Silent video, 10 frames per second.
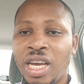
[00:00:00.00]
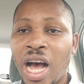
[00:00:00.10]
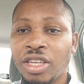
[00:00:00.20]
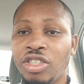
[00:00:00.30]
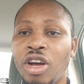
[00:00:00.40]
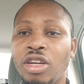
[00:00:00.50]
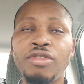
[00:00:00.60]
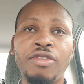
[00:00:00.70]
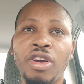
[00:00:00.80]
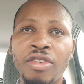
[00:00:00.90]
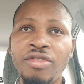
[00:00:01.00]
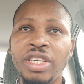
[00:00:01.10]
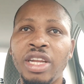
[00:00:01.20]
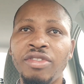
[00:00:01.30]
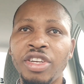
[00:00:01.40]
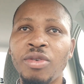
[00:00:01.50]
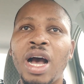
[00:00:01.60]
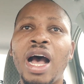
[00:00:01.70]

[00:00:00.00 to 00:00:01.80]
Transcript: has not forgiven Davido.